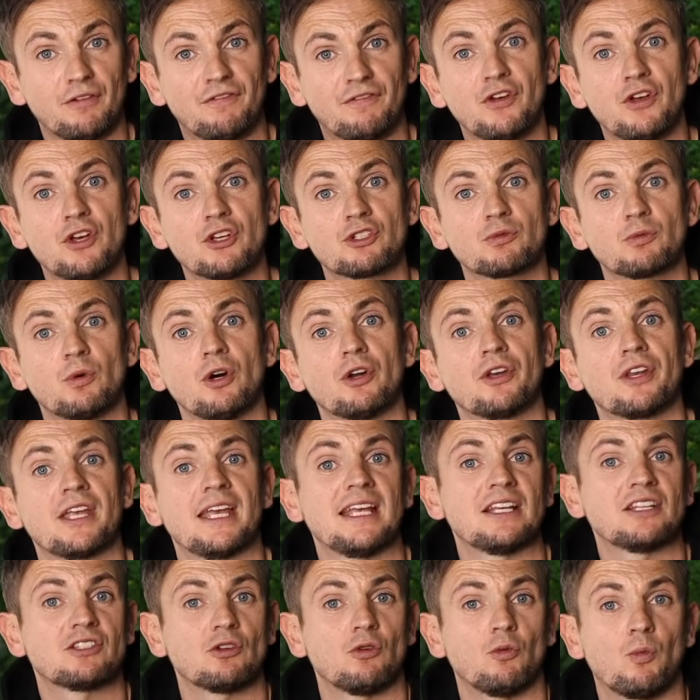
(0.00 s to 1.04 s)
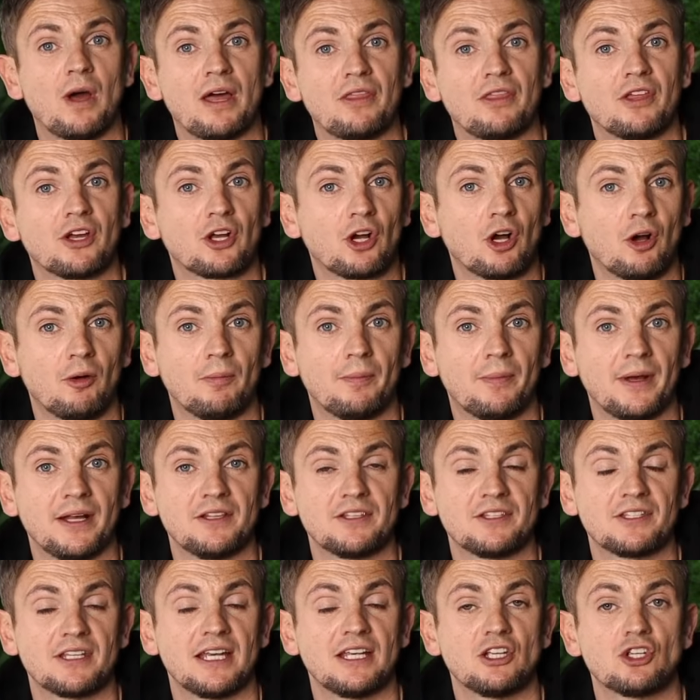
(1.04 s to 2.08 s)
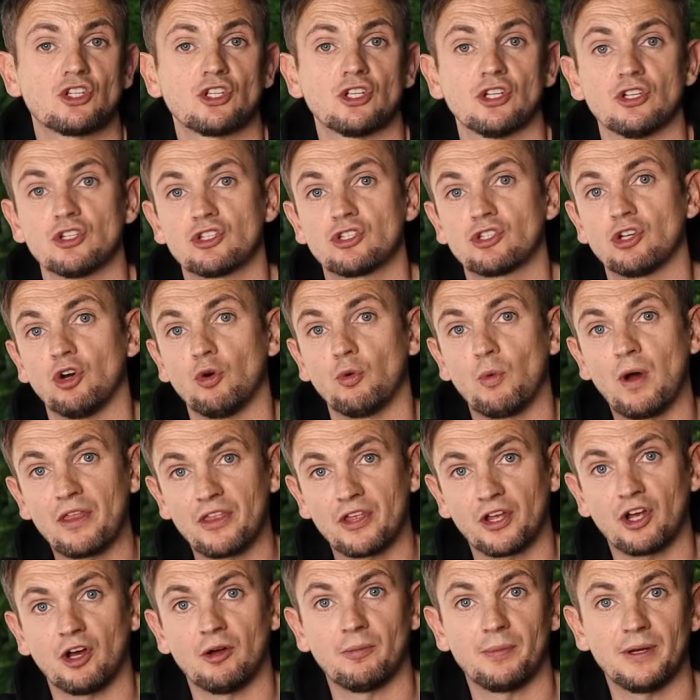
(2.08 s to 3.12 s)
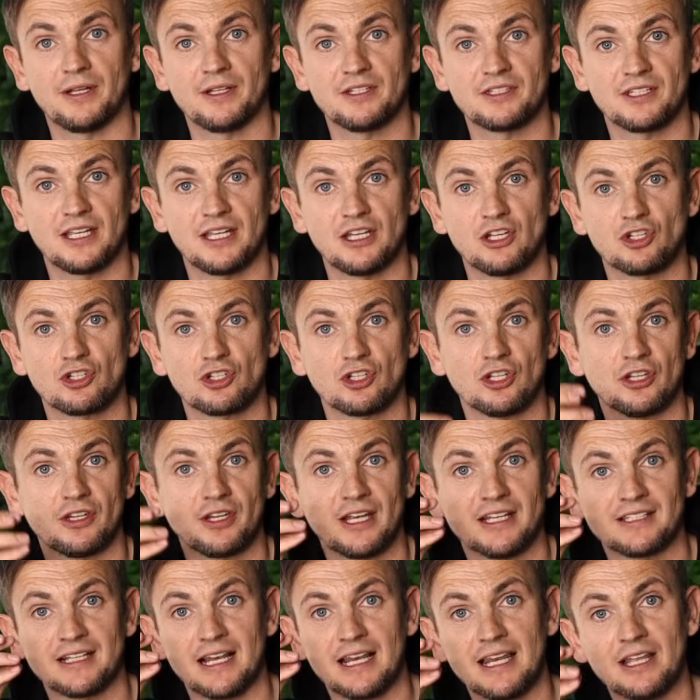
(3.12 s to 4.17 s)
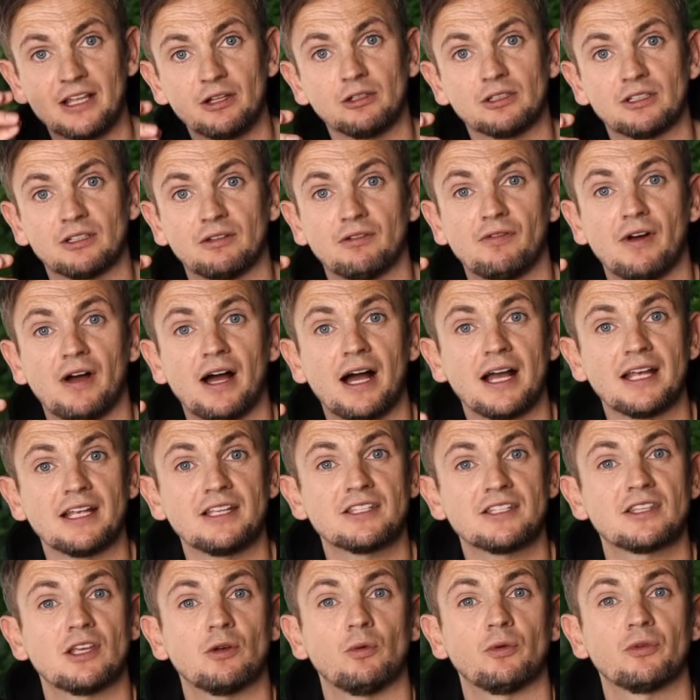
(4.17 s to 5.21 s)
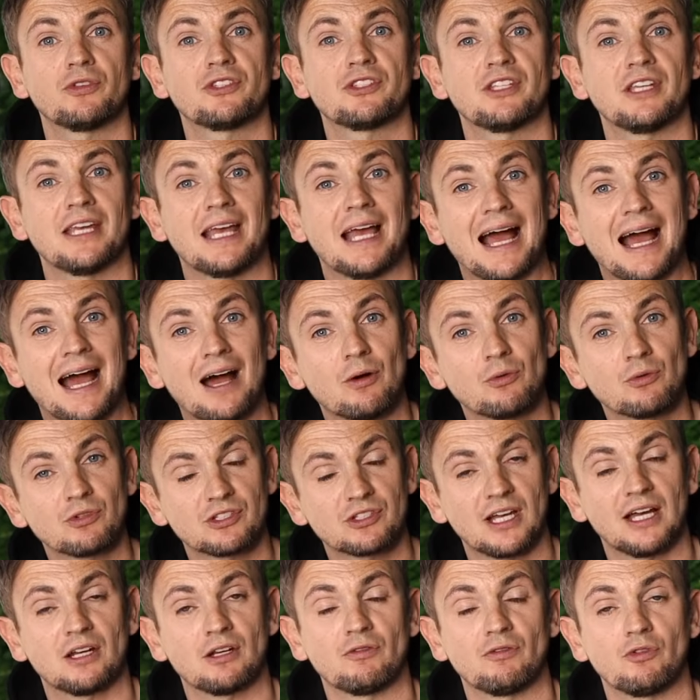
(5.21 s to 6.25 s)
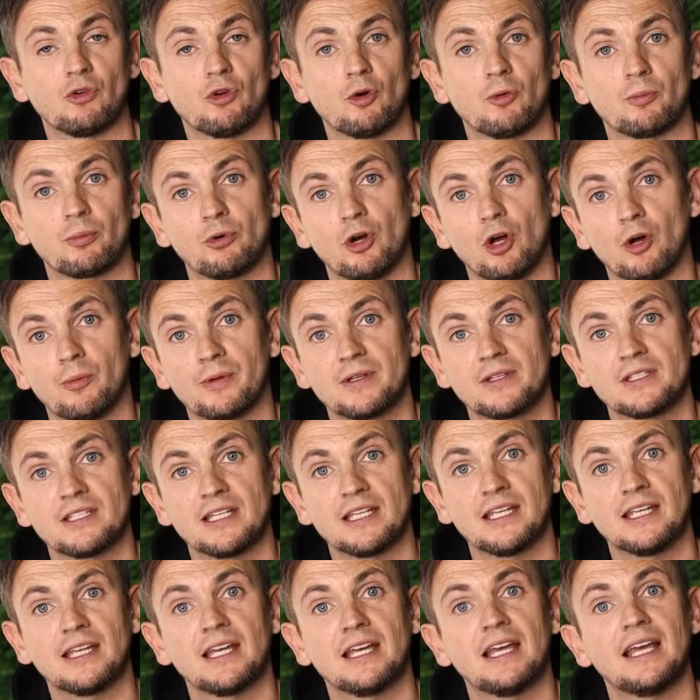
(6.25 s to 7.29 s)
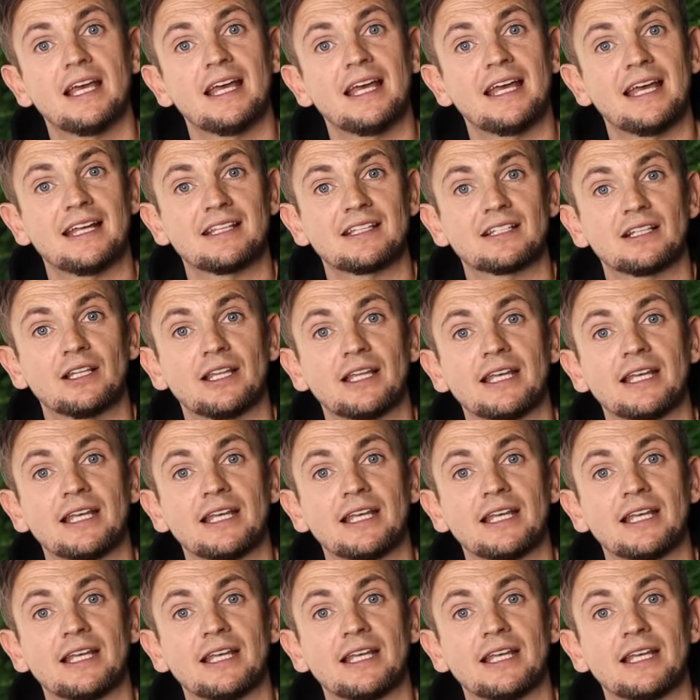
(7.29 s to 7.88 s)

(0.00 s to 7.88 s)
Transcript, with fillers: Now the first one is weather compensation. So weather compensation is a little device that will sit outside of your property, it's